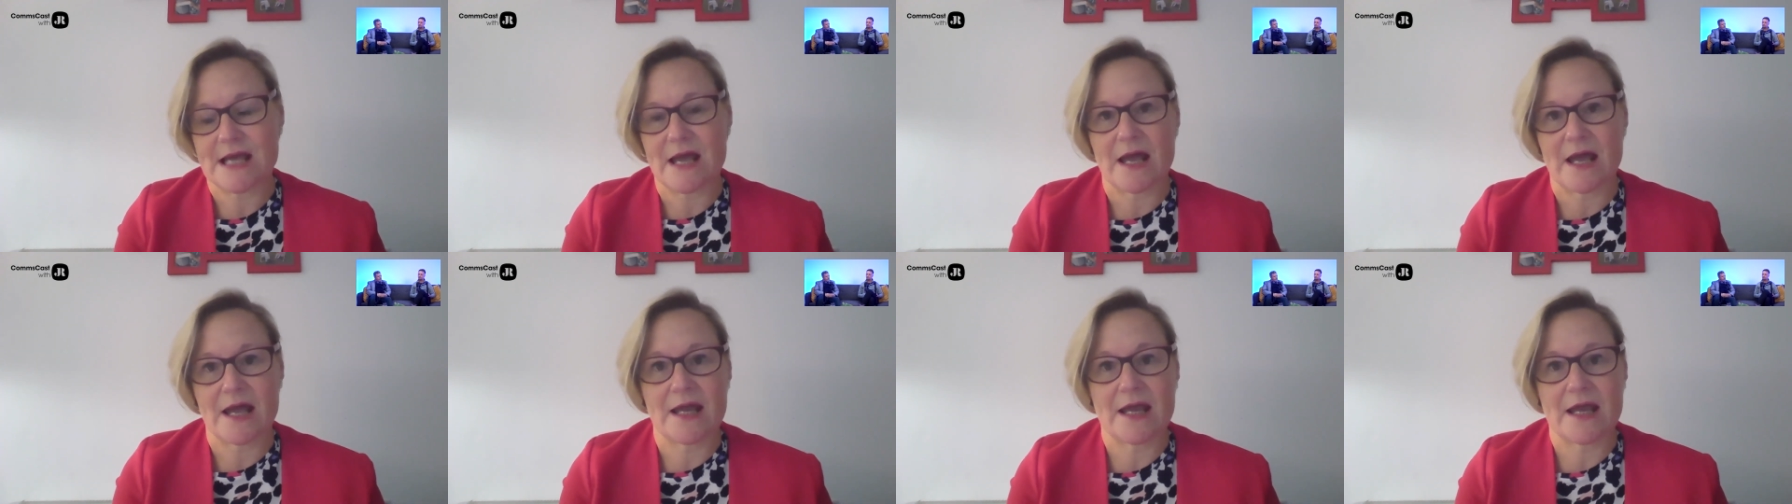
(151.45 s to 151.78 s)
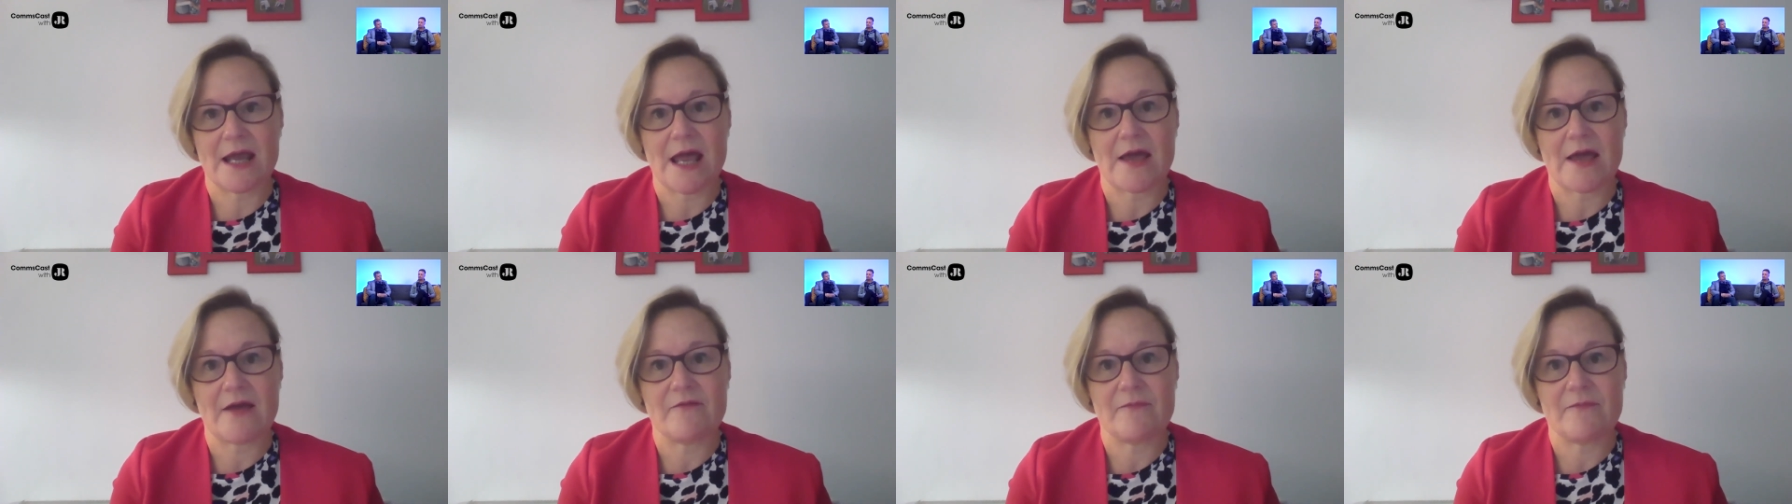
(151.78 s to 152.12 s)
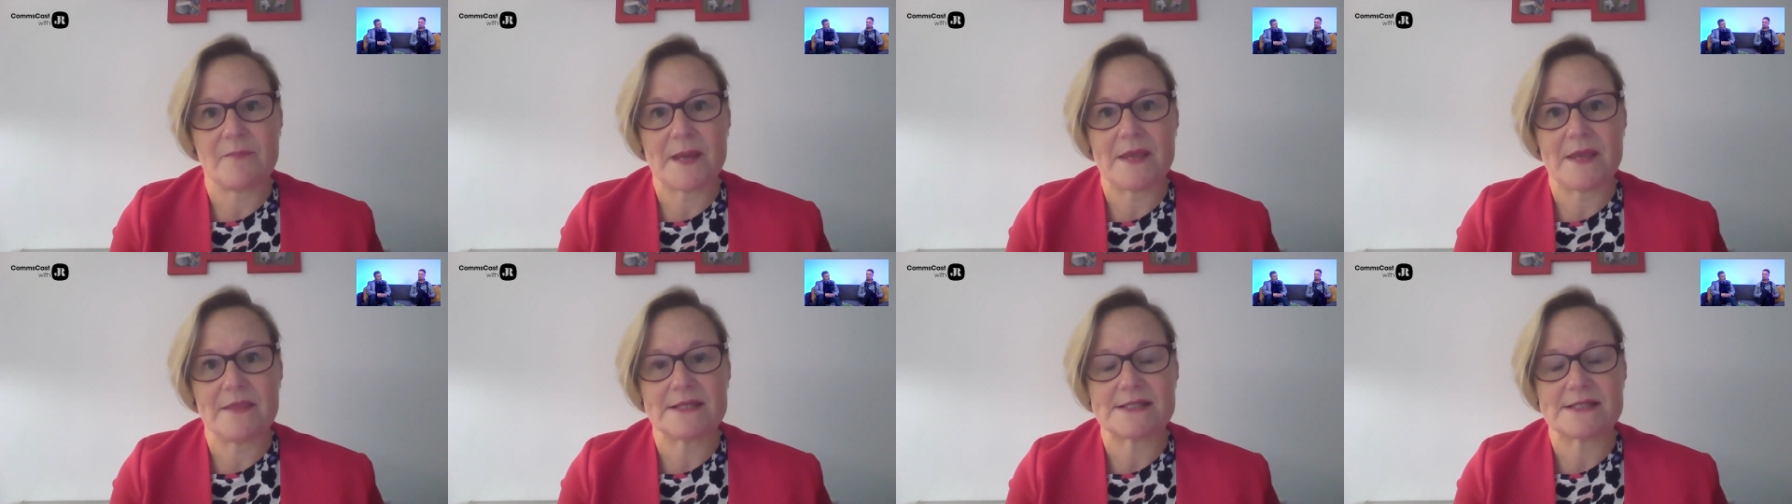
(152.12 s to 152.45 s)
I have
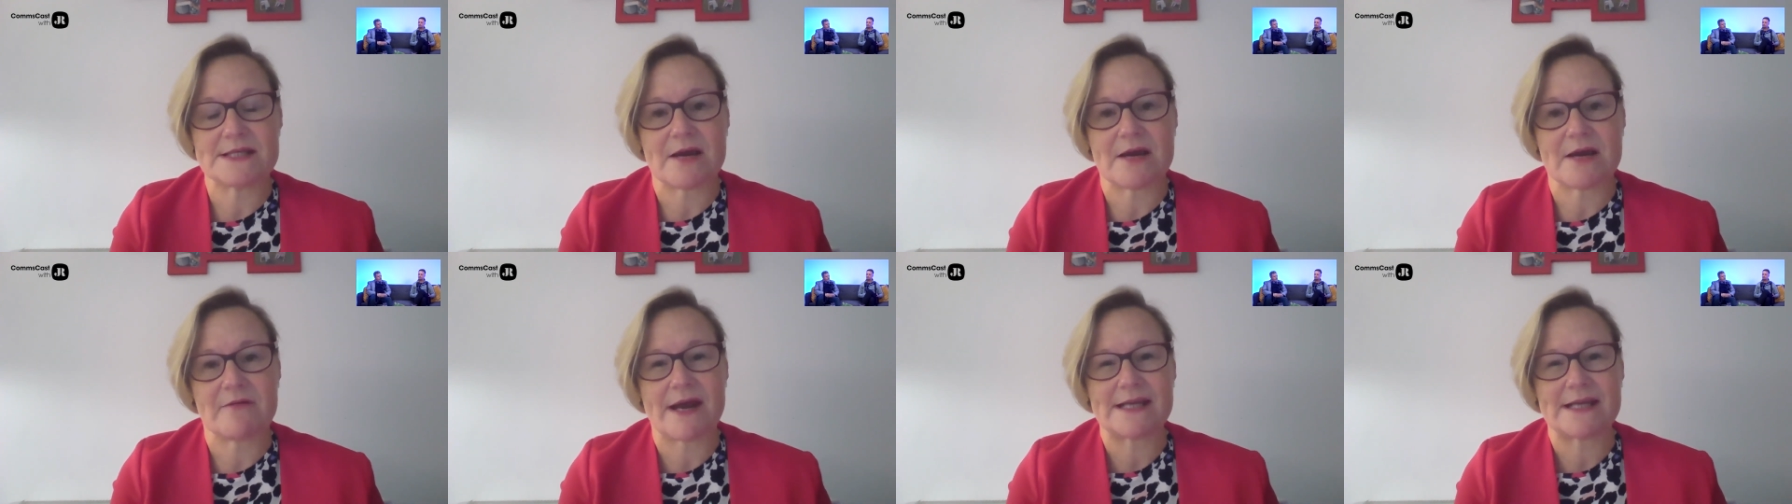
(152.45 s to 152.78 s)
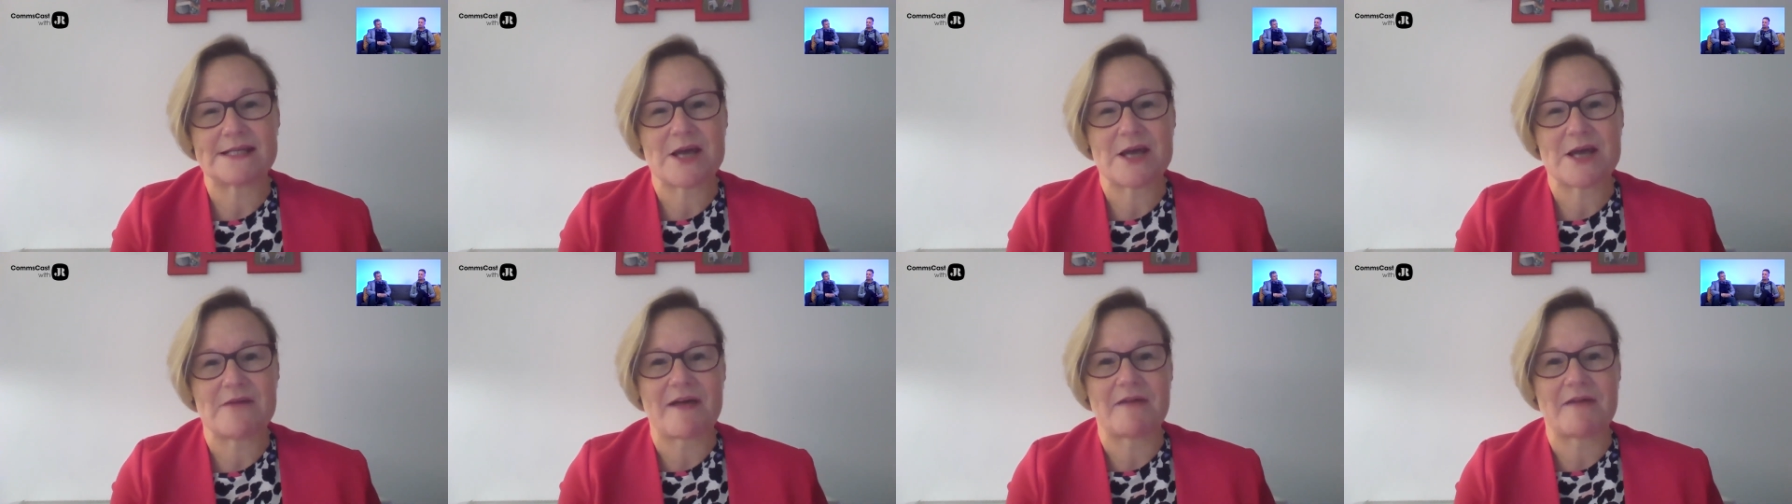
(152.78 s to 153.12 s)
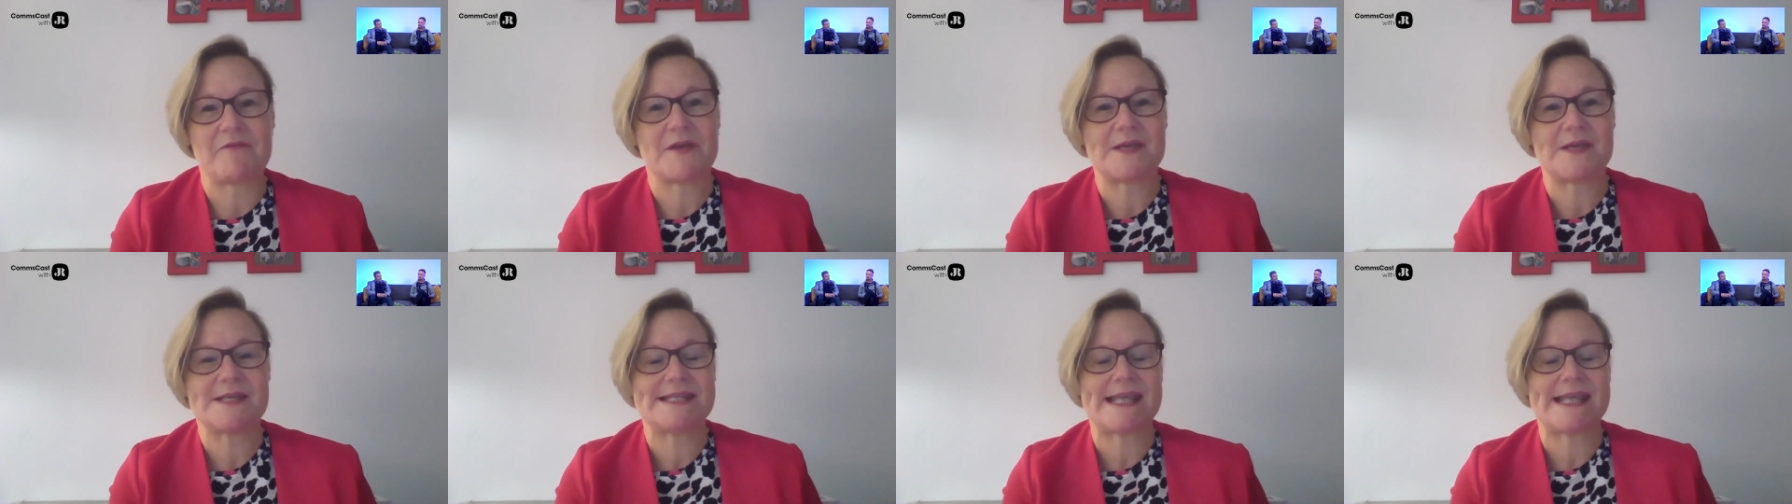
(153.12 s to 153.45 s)
been the director of
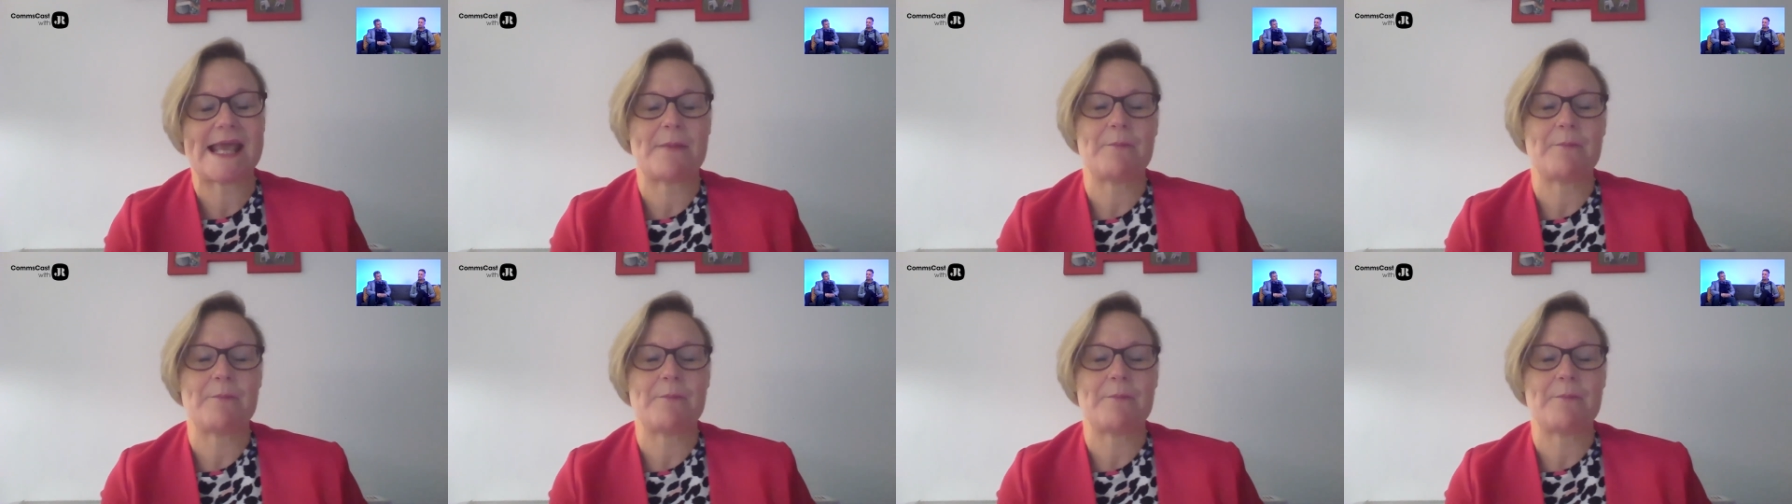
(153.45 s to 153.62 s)
advocacy